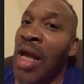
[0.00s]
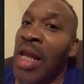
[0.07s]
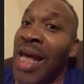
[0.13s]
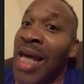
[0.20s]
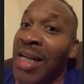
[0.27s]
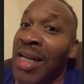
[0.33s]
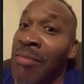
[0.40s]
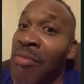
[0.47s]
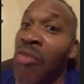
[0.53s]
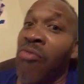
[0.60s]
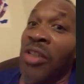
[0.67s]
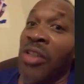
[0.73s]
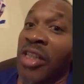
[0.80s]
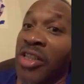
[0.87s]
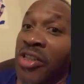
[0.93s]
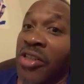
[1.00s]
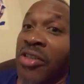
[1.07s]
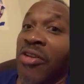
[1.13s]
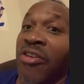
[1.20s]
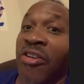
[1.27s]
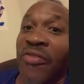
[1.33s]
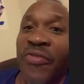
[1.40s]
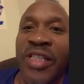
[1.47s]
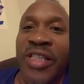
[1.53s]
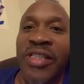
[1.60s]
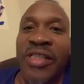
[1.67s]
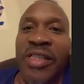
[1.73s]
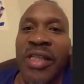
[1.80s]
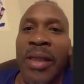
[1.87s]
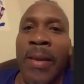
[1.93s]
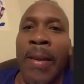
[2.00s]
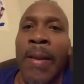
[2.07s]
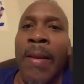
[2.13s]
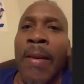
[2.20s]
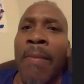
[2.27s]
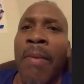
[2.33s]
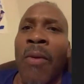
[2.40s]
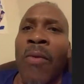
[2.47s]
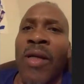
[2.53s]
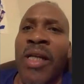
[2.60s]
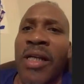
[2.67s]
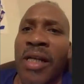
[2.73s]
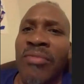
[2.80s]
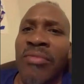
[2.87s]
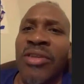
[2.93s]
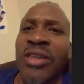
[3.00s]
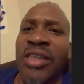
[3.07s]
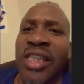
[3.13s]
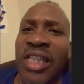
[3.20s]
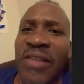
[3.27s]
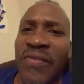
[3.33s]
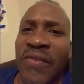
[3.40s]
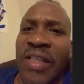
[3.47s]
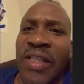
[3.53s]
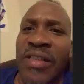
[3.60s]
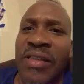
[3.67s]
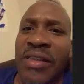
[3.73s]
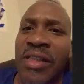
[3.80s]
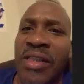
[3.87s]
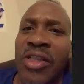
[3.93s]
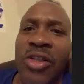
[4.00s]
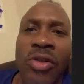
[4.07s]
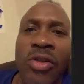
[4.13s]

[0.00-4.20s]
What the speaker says: A lot of them are really good offense, but when it comes to defense,